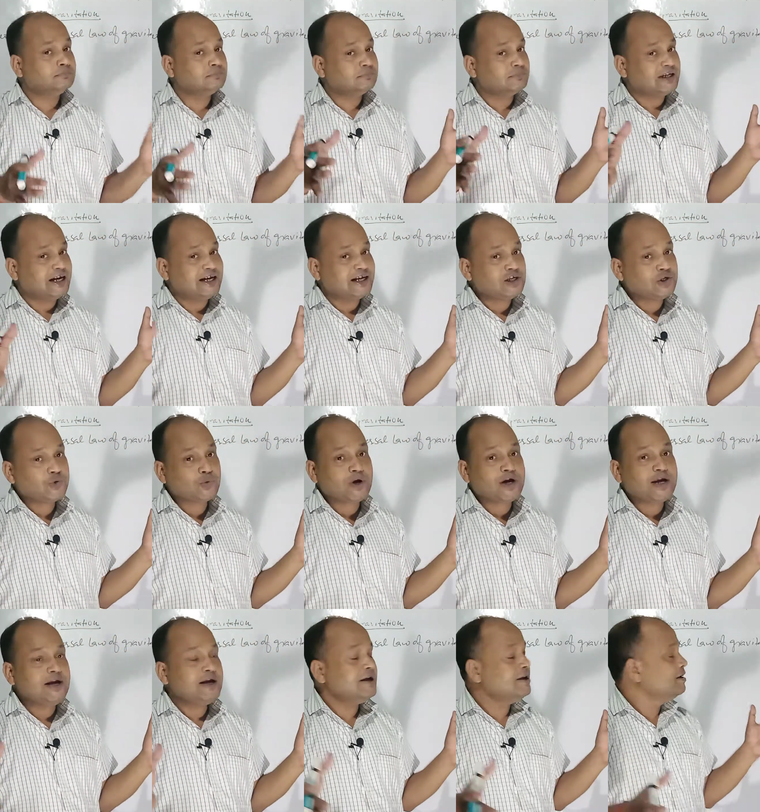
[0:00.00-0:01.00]
That is
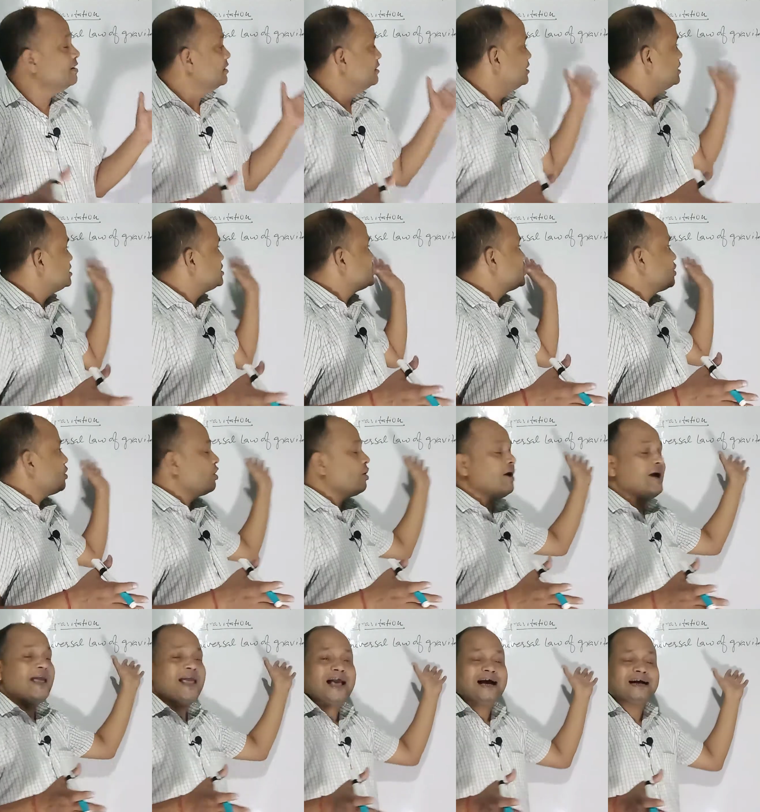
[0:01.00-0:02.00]
why this
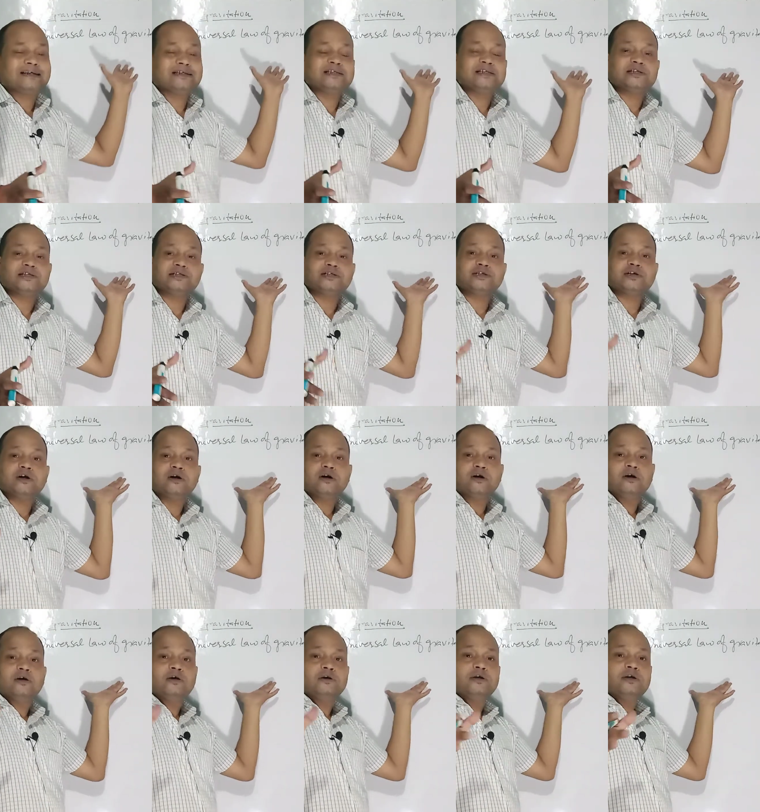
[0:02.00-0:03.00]
law exists
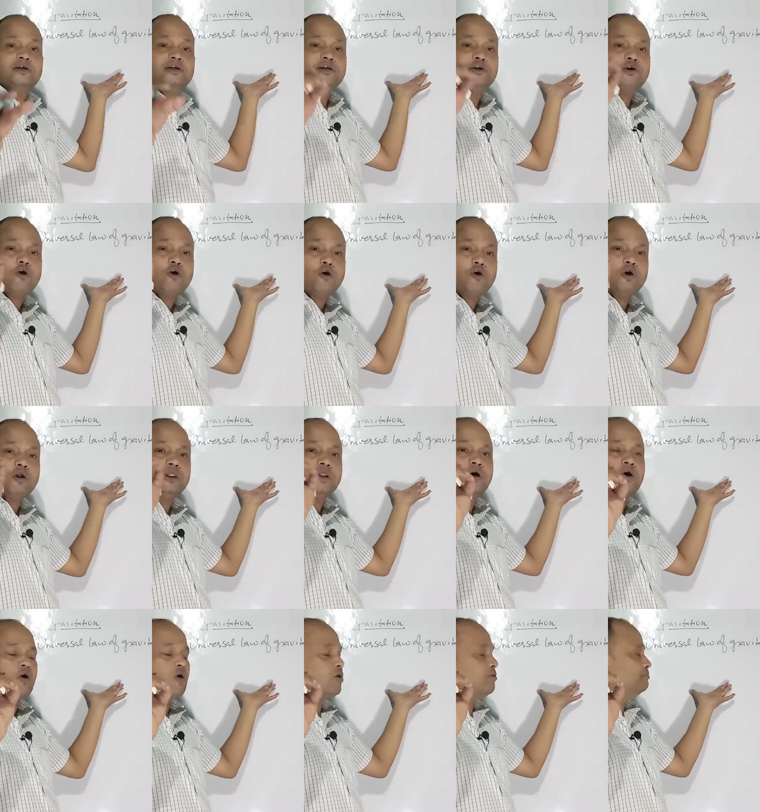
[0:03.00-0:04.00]
in all the
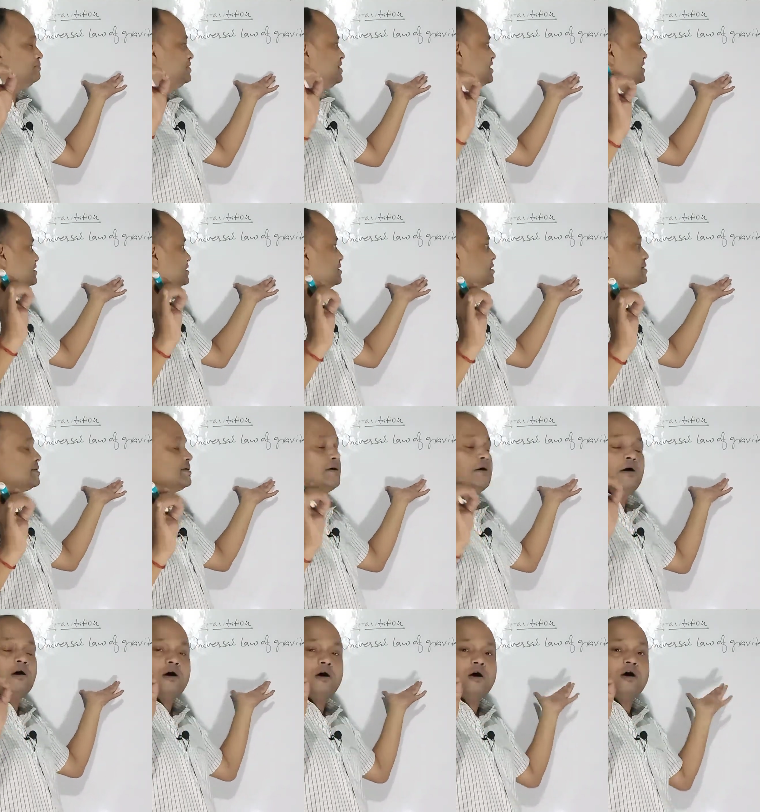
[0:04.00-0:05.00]
objects
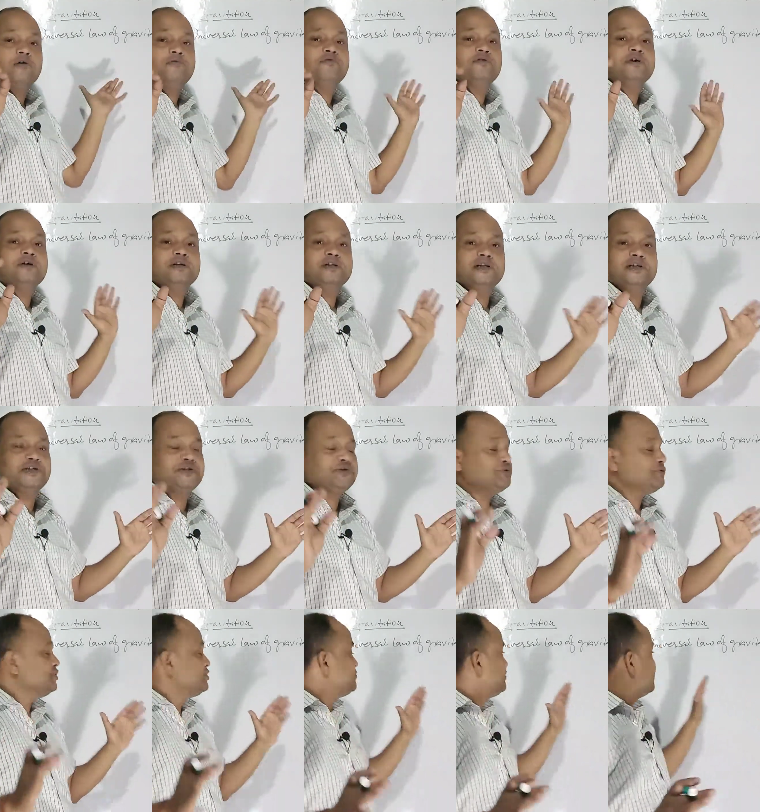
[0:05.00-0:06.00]
of this
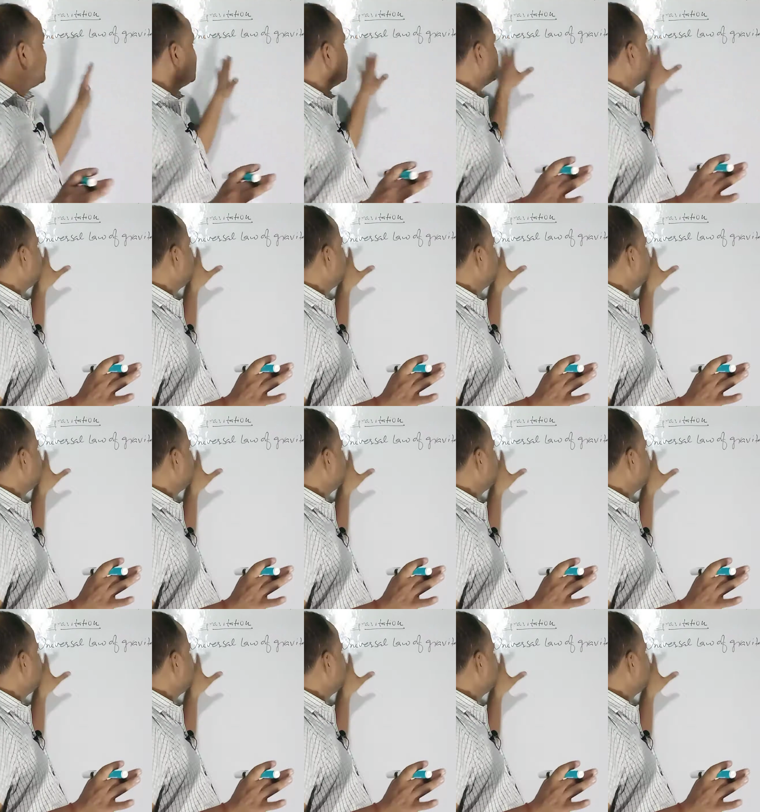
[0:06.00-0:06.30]
universe.